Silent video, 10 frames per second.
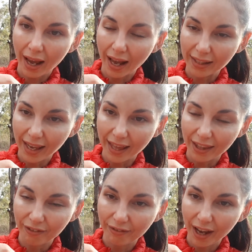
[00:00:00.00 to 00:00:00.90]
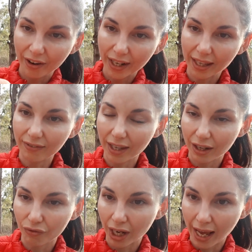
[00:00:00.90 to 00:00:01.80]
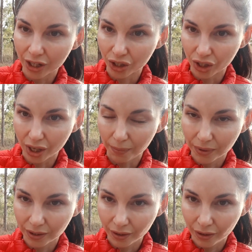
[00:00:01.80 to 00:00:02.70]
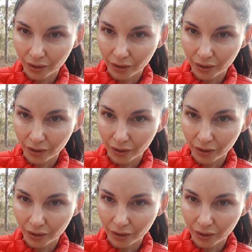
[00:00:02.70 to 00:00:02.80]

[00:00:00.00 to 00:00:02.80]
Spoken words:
And yeah, they're very giving in relationships.